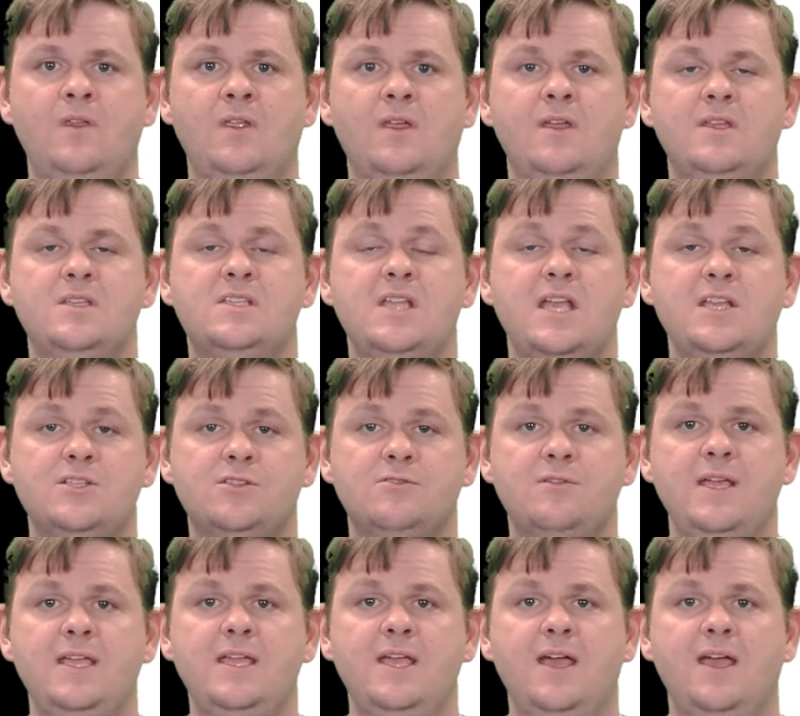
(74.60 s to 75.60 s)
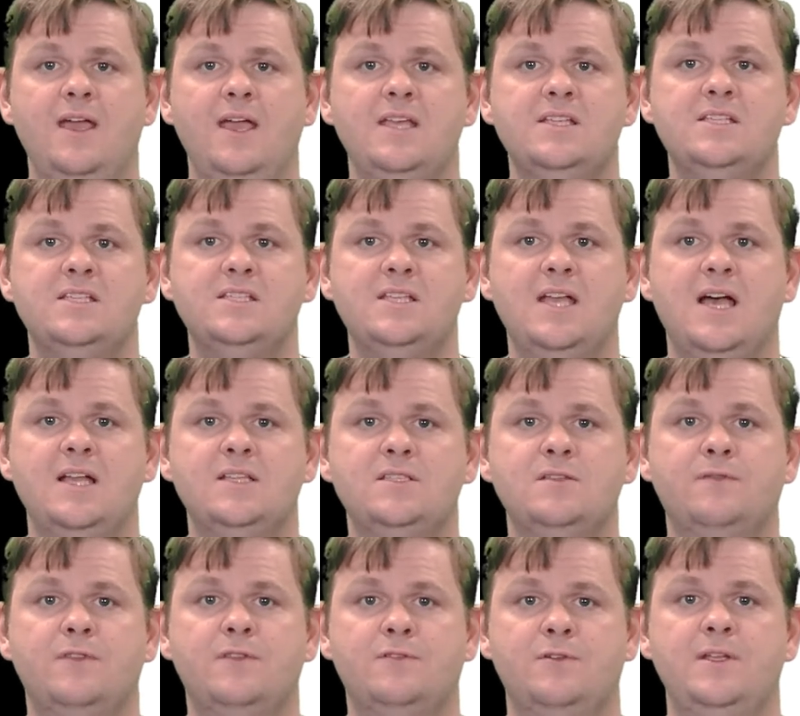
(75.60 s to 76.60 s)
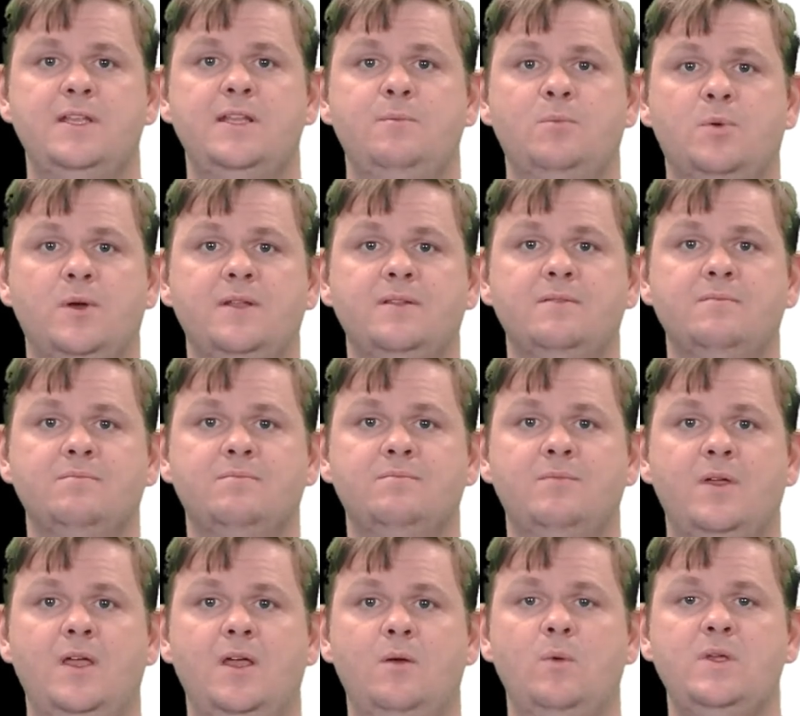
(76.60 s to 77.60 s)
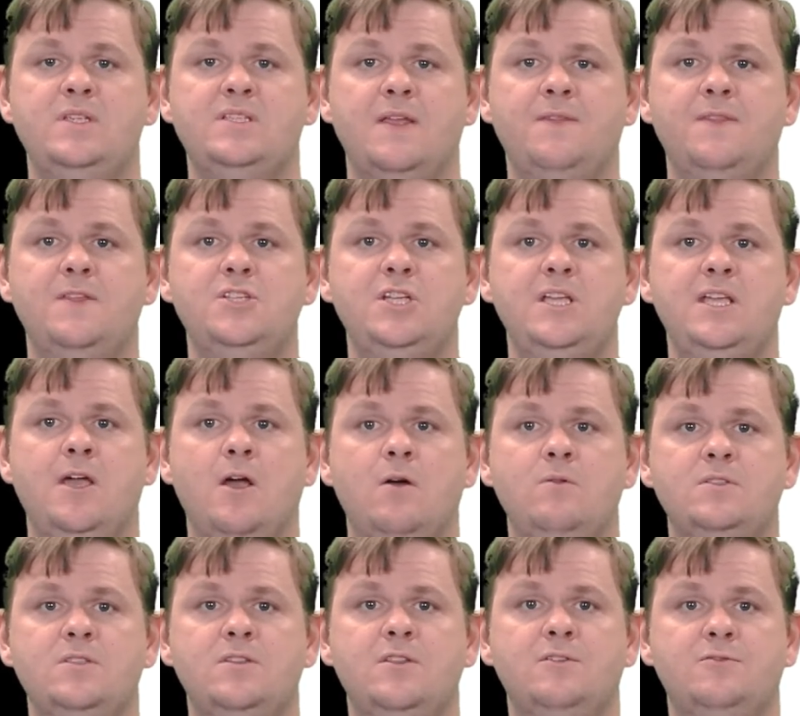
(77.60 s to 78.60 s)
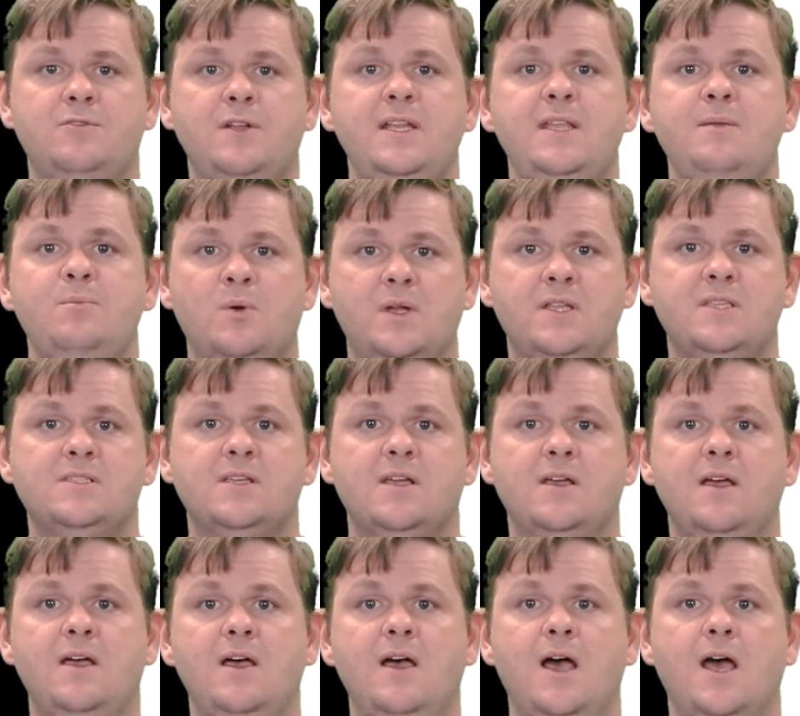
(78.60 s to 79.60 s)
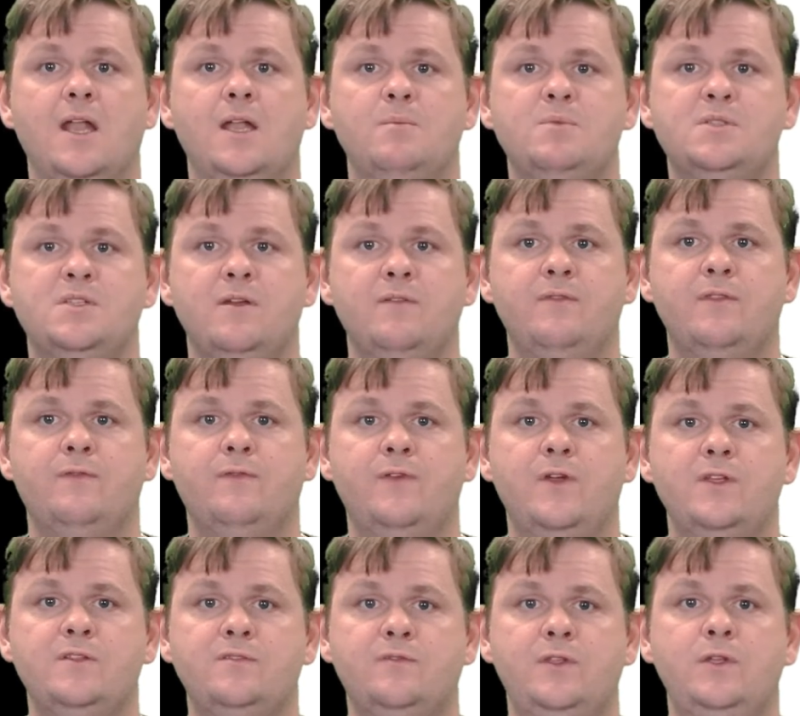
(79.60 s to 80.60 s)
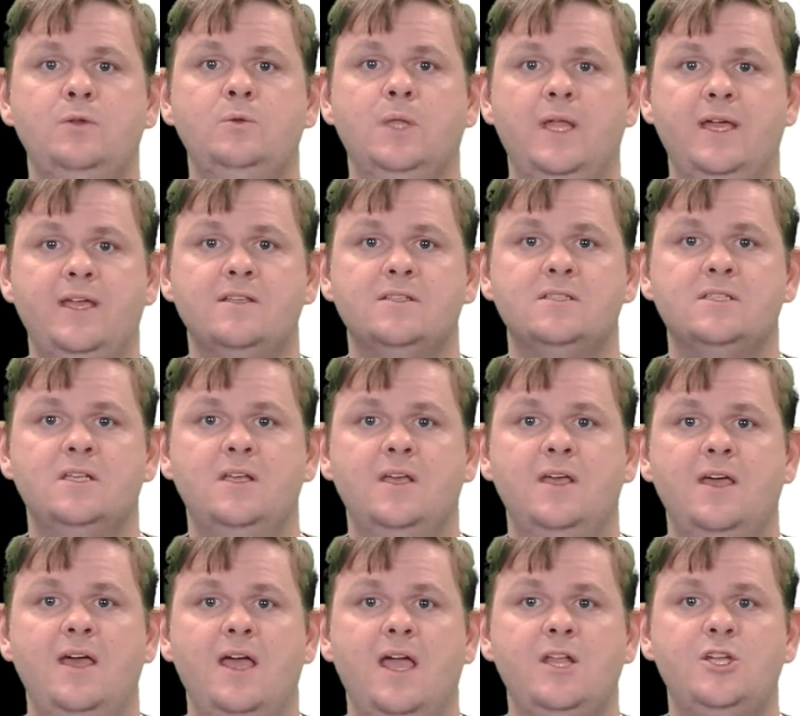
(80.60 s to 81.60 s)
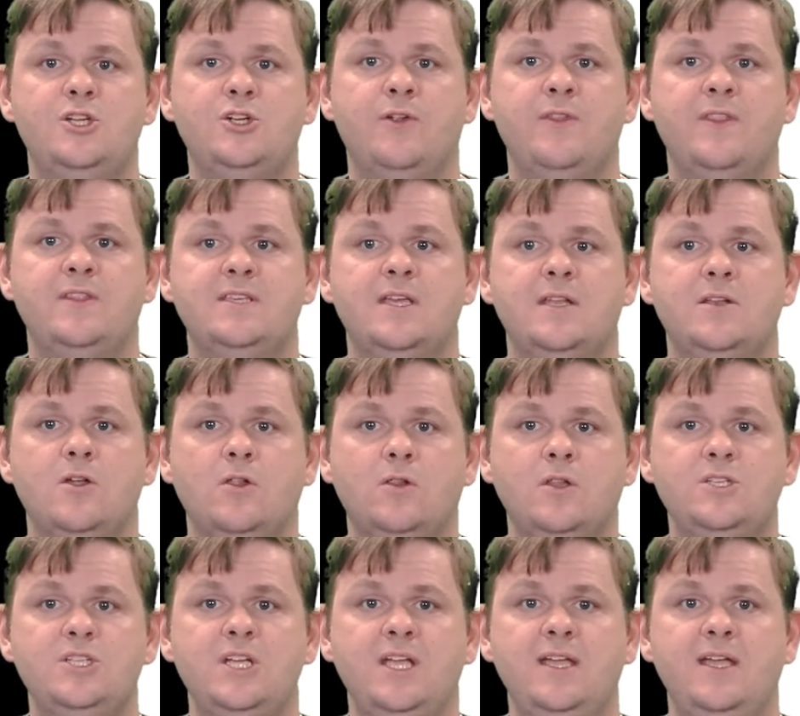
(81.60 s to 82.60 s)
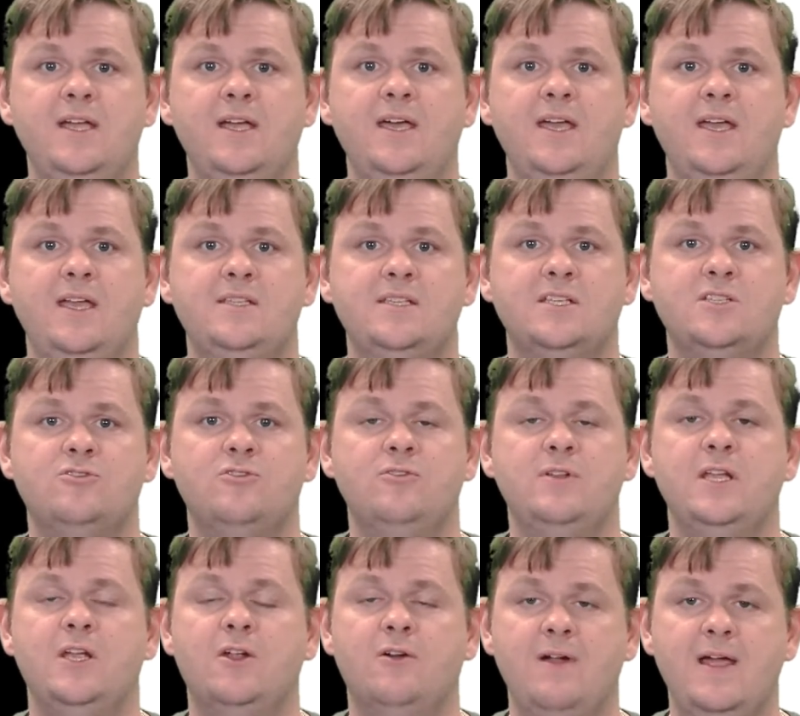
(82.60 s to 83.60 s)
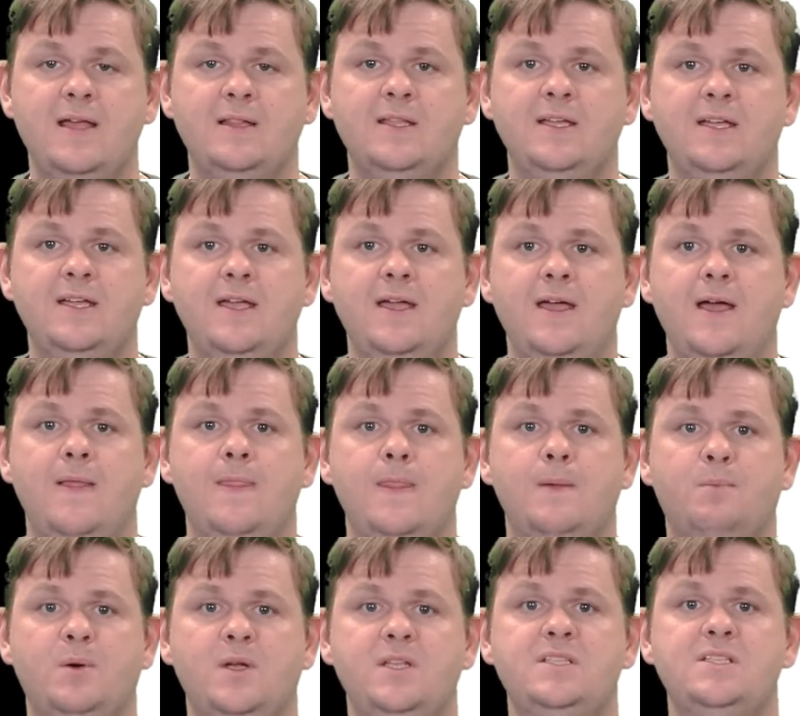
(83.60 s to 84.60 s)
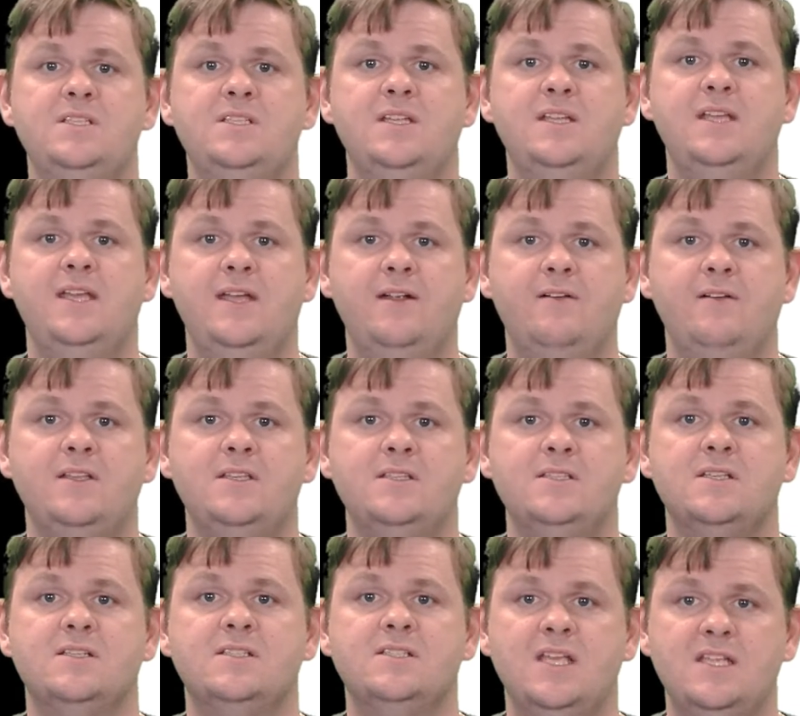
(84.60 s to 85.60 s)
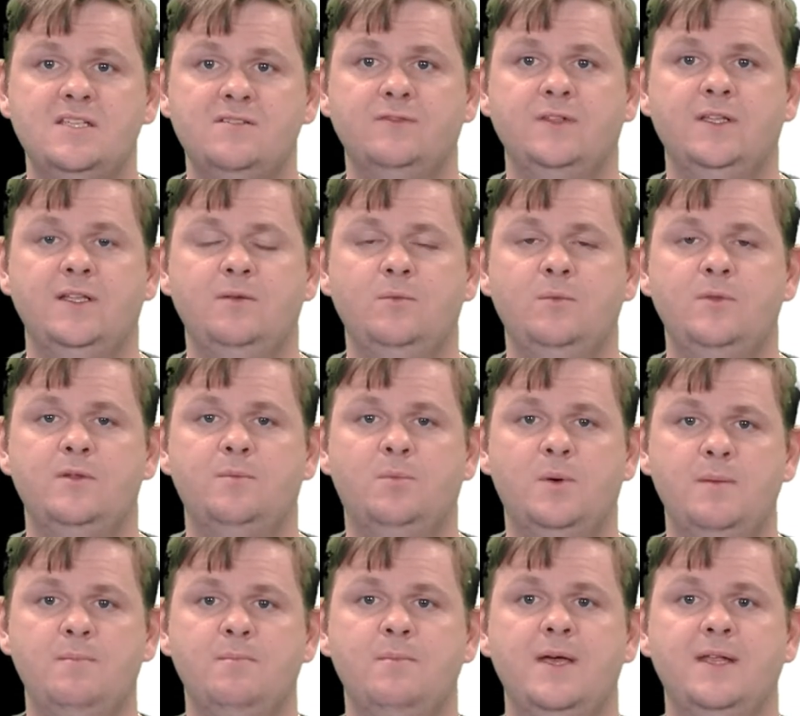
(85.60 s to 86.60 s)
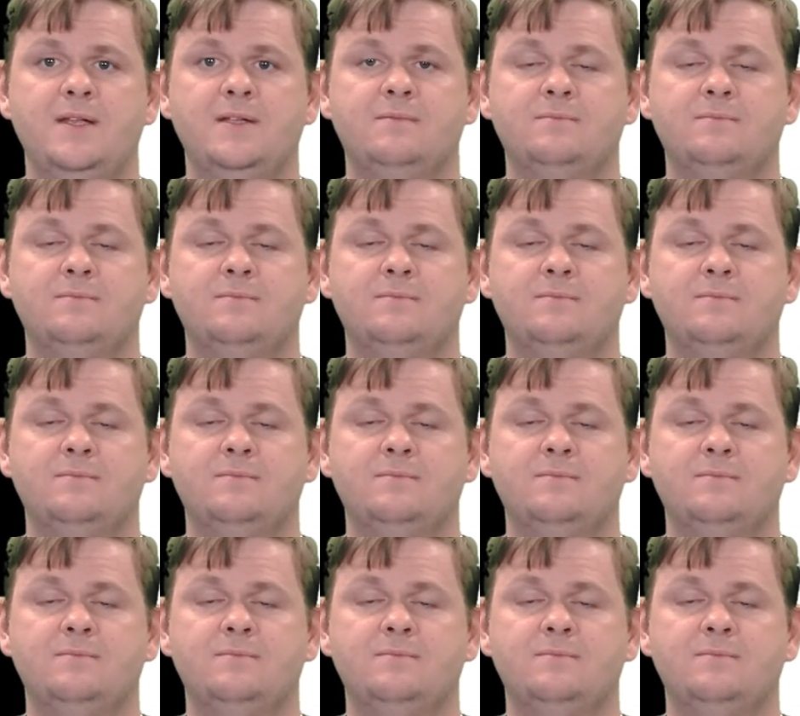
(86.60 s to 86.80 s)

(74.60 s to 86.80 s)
Stage 3 is the start of the 3D print. We send the G-code to the 3D printer and observe the first few layers, ensuring the technology is extruding correctly and the print is adhering successfully with the print bed.